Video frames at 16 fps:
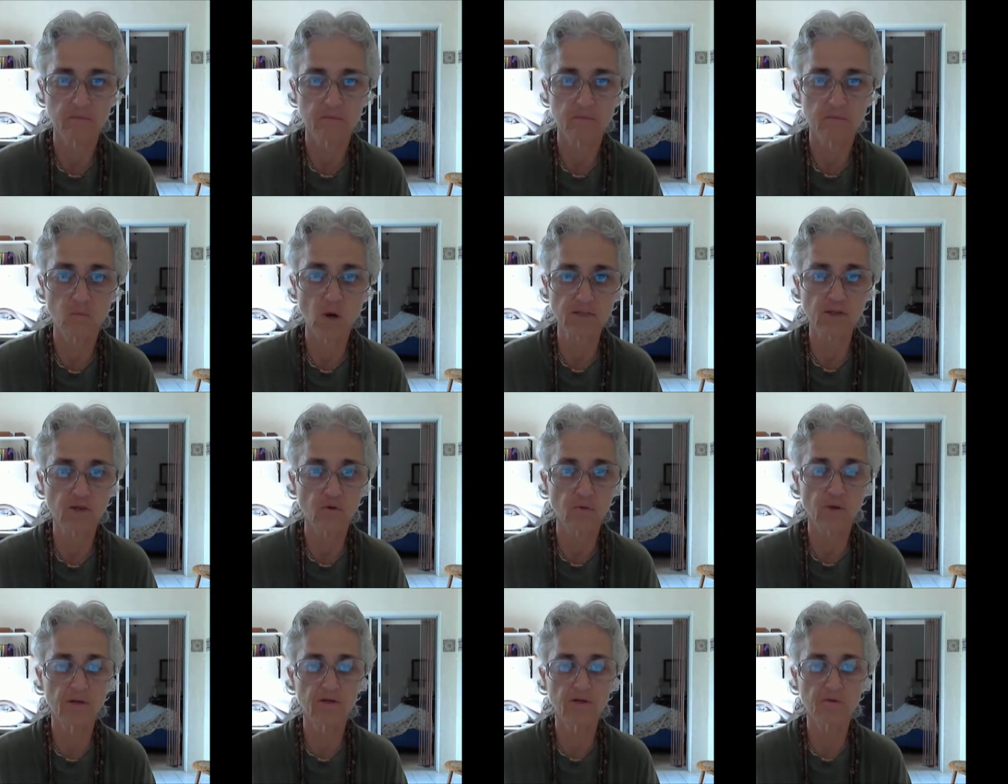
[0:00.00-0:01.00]

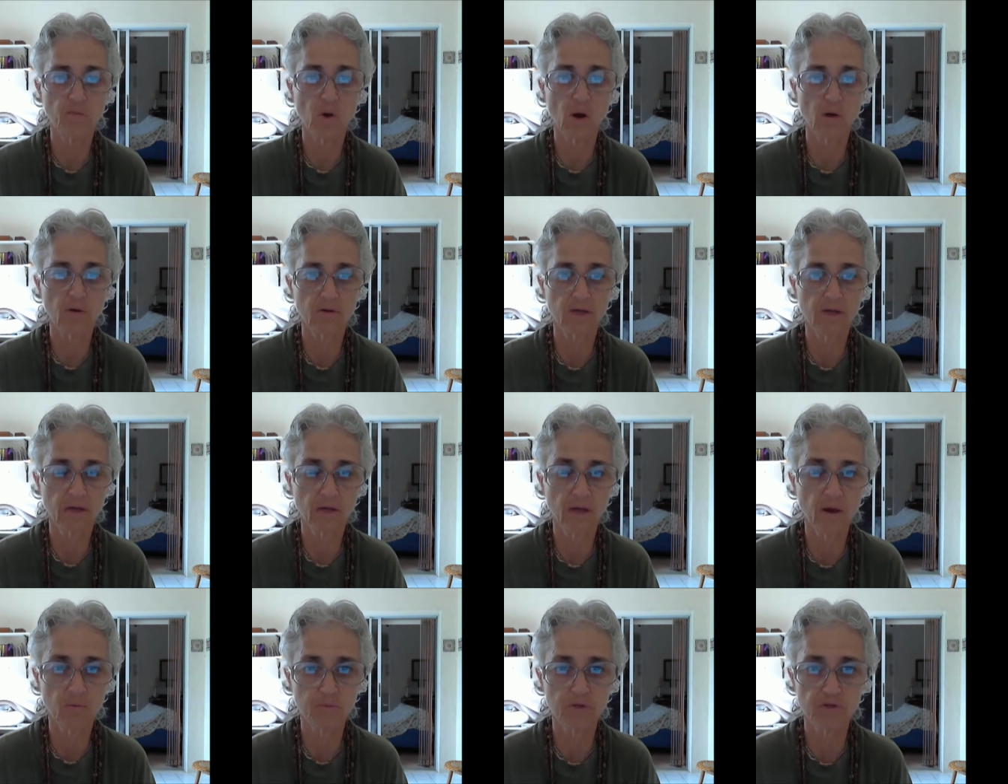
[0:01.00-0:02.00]
rescuing a small,
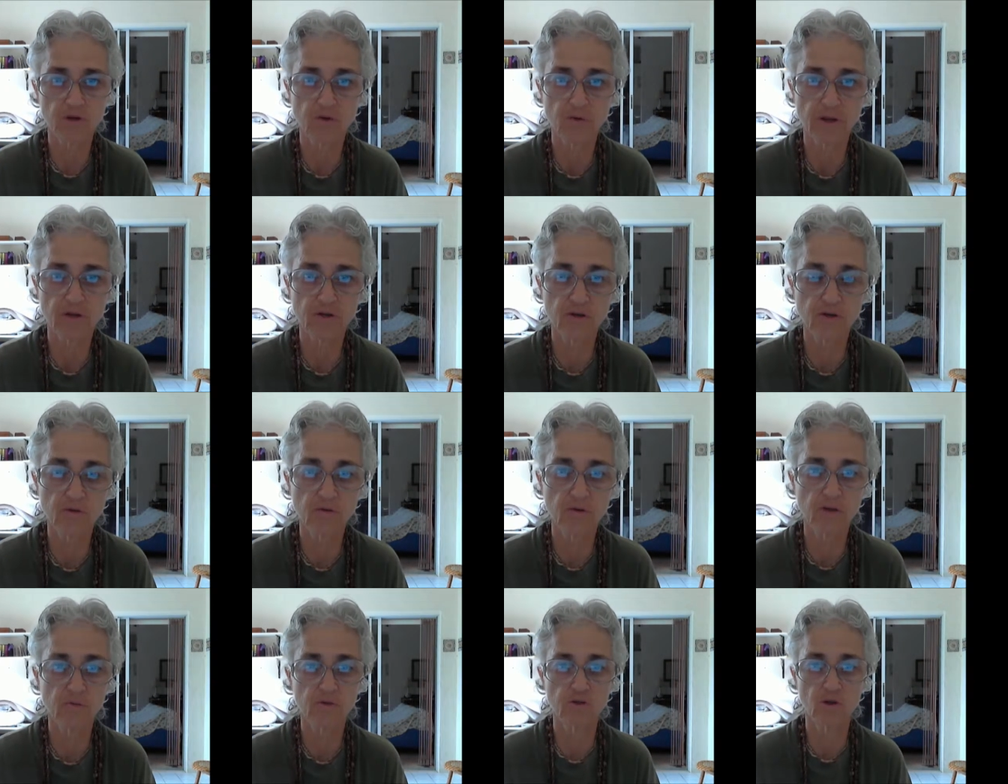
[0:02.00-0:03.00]
helpless creature. He
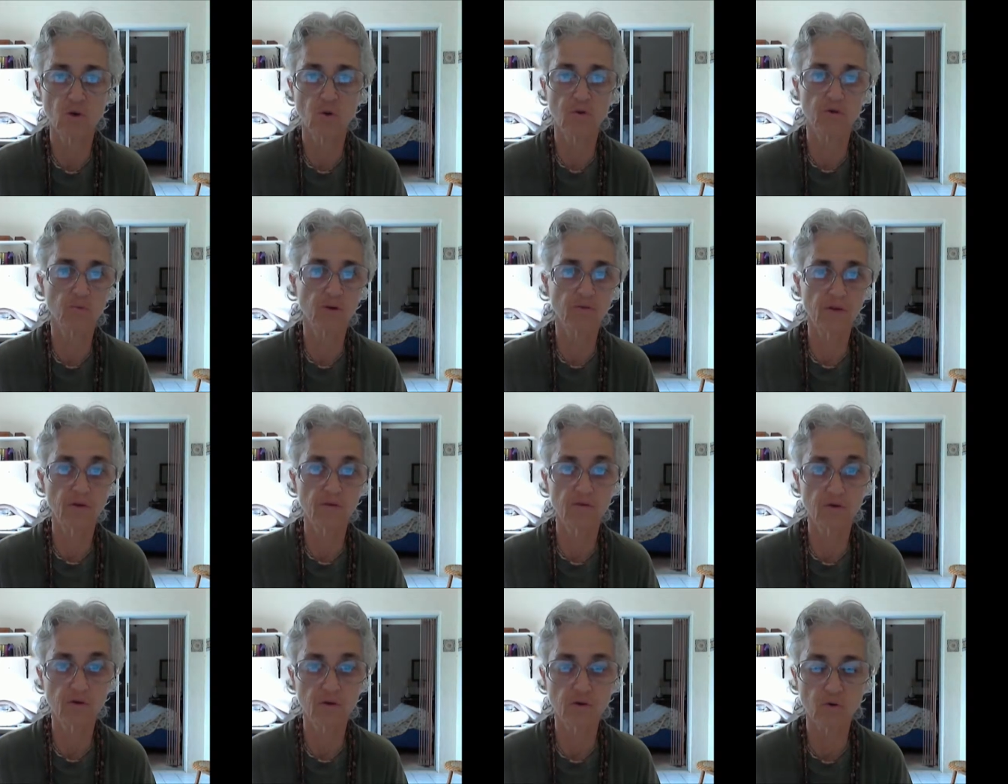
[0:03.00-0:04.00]
was the only one there that
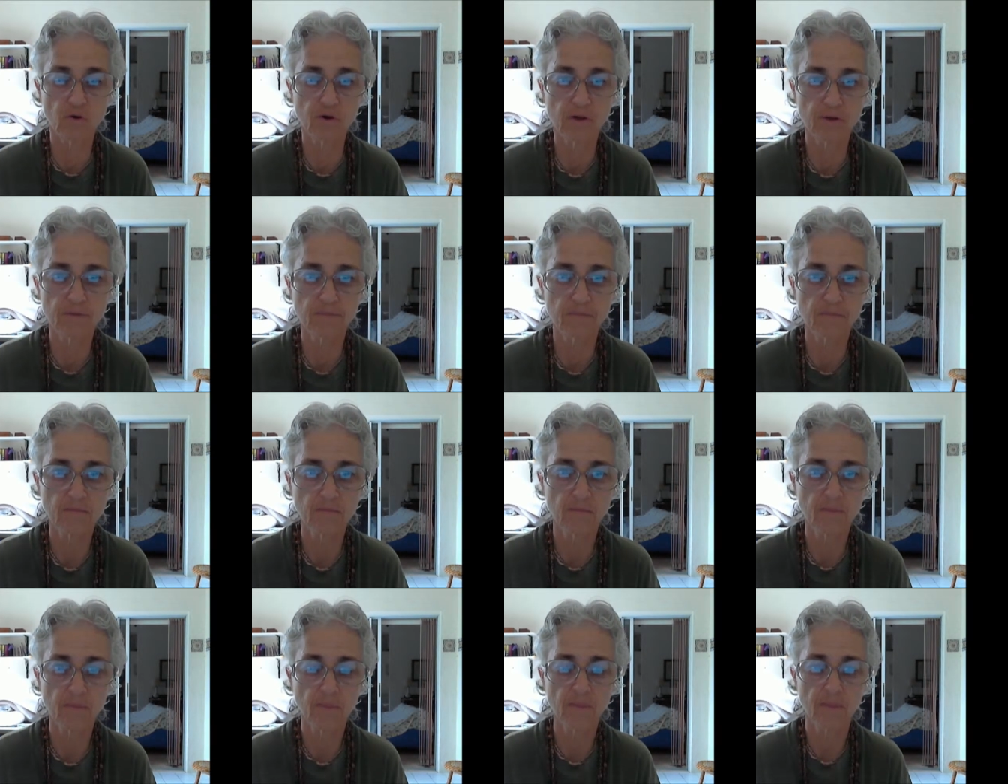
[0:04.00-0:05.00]
could do it.
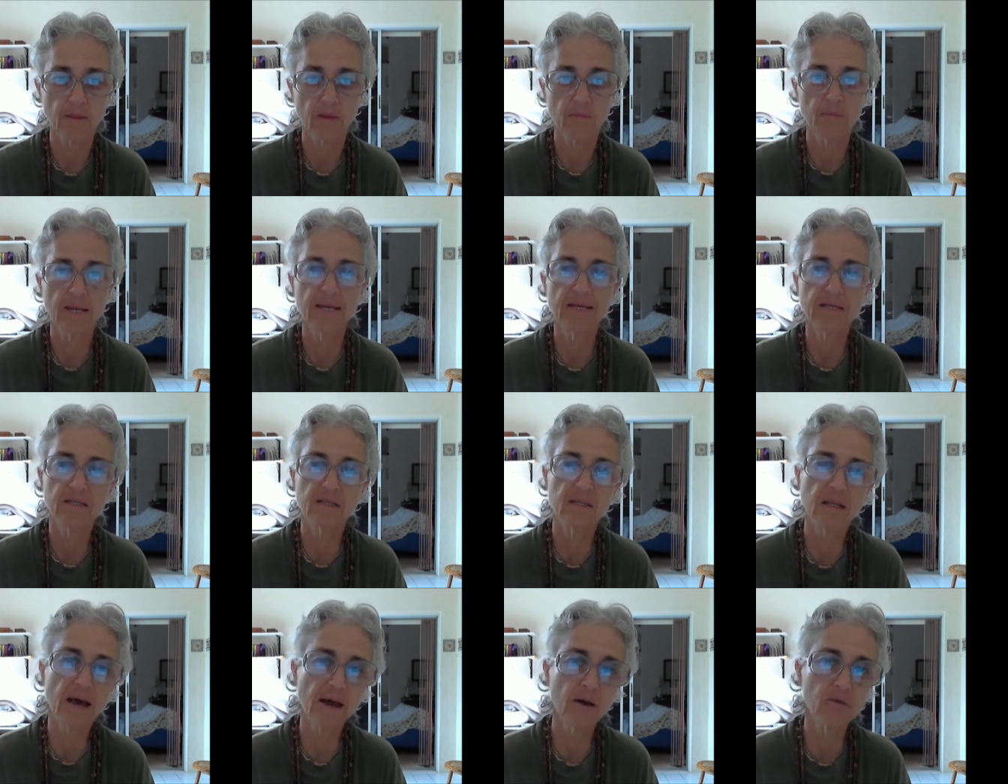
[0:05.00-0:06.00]
But he
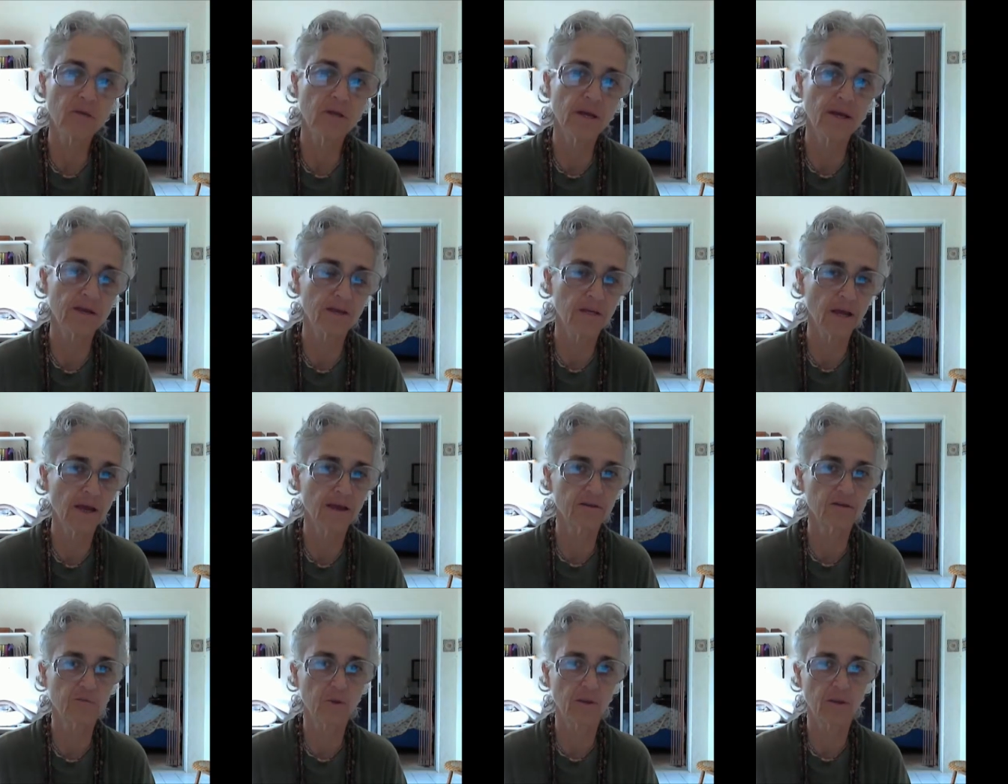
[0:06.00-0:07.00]
allowed that
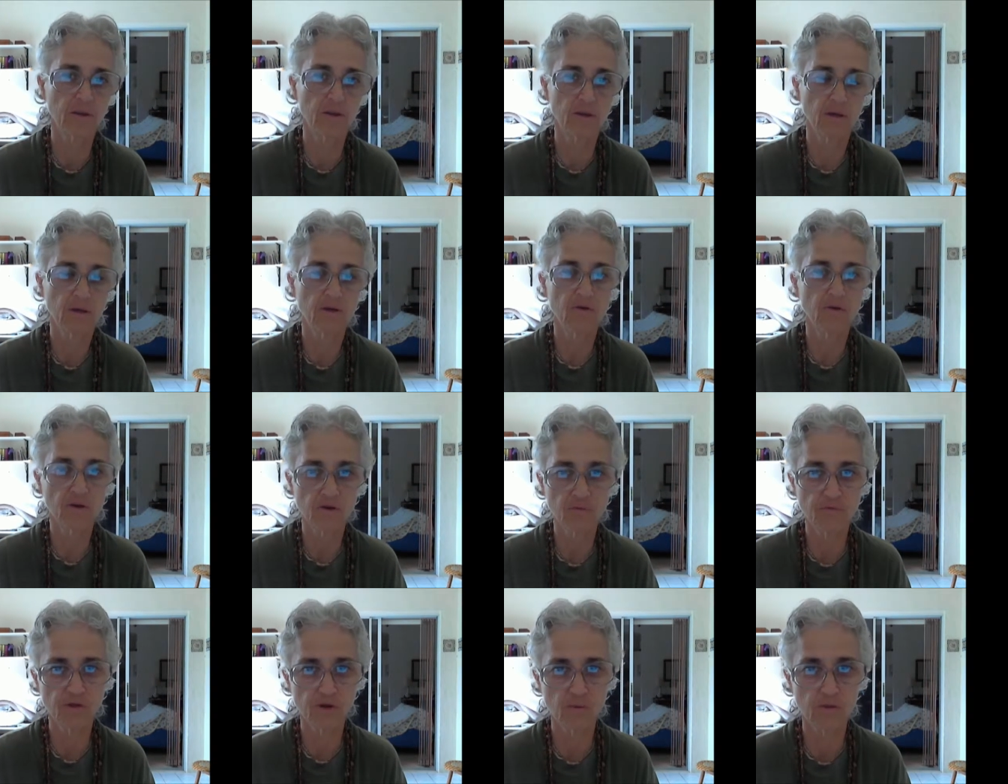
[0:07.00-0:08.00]
attachment to
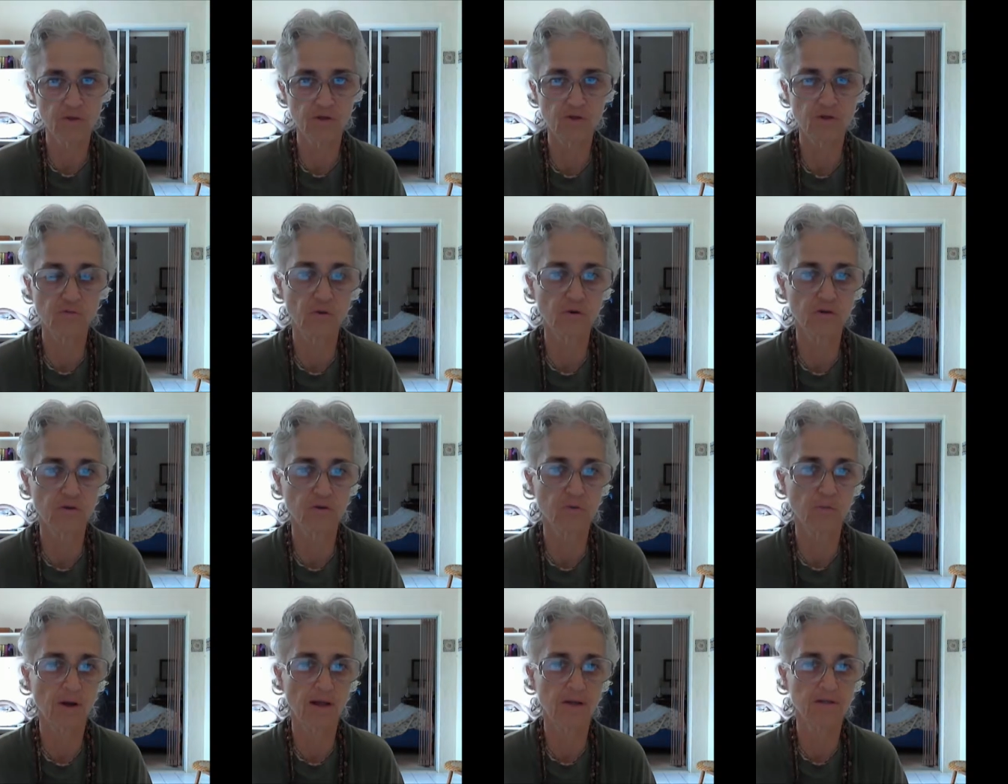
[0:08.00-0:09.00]
interfere with his devotional
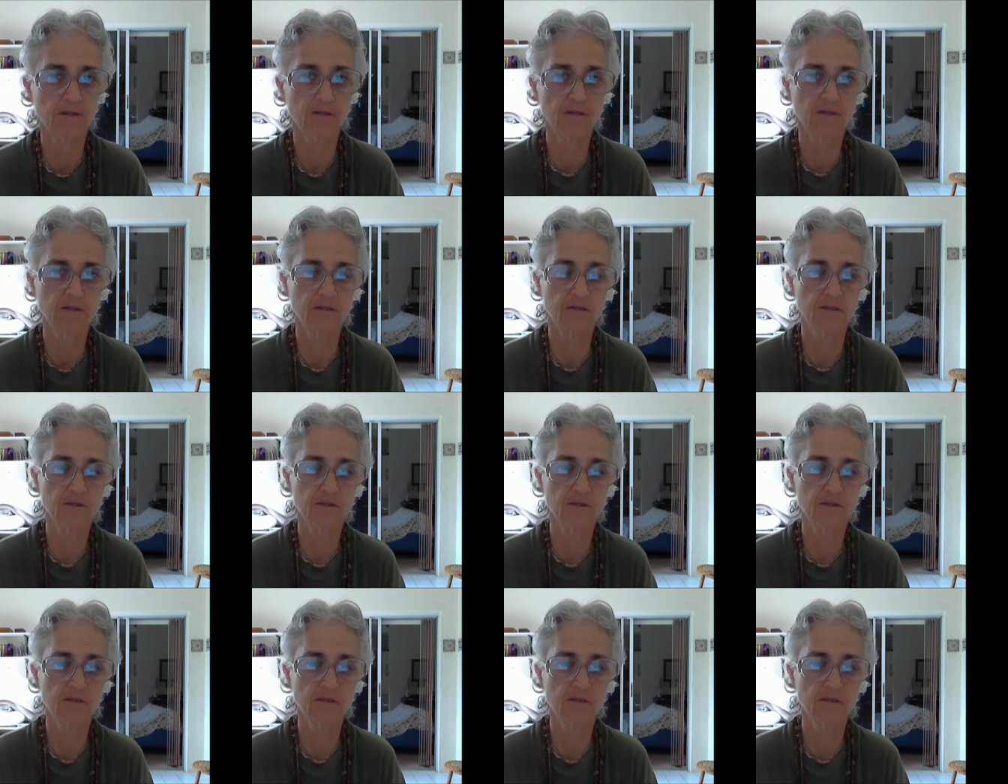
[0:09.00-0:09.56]
practices.